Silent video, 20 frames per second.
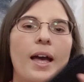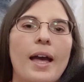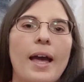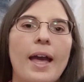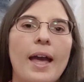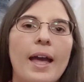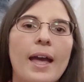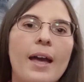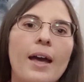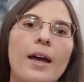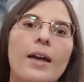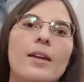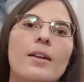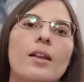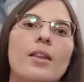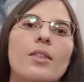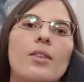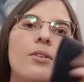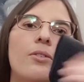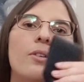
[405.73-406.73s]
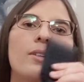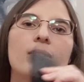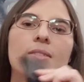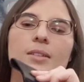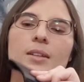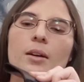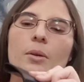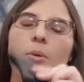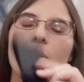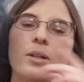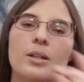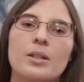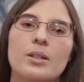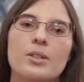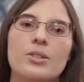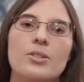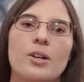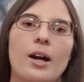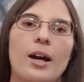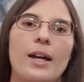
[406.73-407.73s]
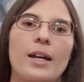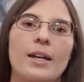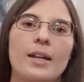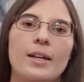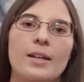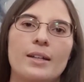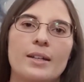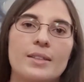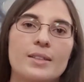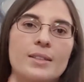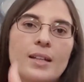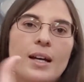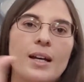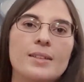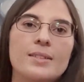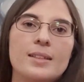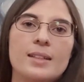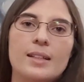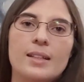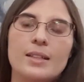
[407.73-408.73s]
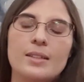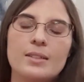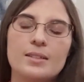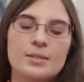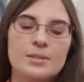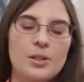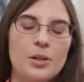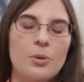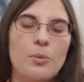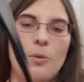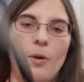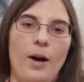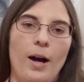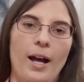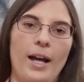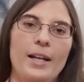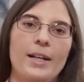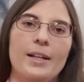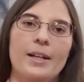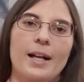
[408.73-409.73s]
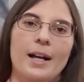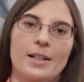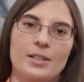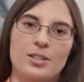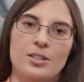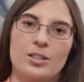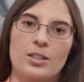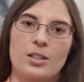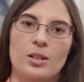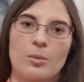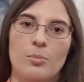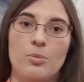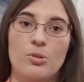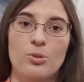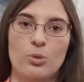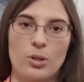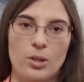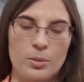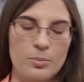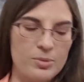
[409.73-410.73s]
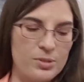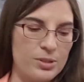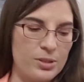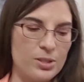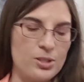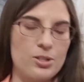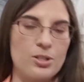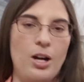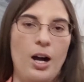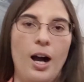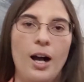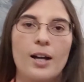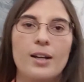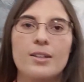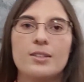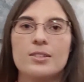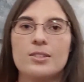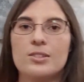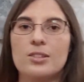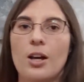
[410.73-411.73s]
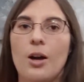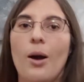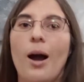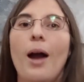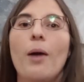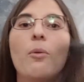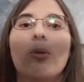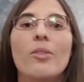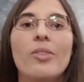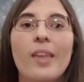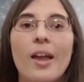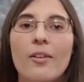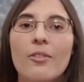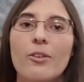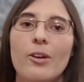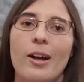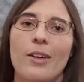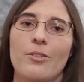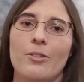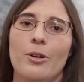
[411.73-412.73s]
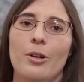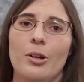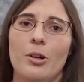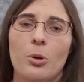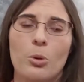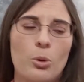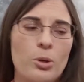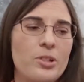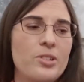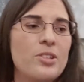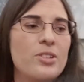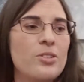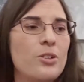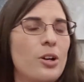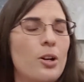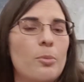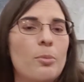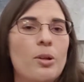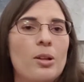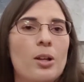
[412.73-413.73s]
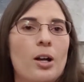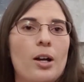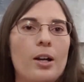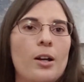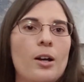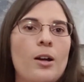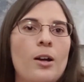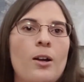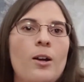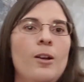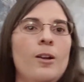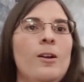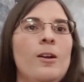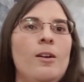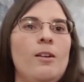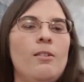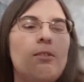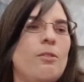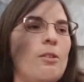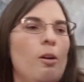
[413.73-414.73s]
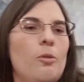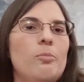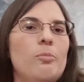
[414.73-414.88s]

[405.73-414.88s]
And the reason I wanted to try it is because it is so wide, it actually absorbs the shock. So I will never ever hit a horse this hard, but look. Oh.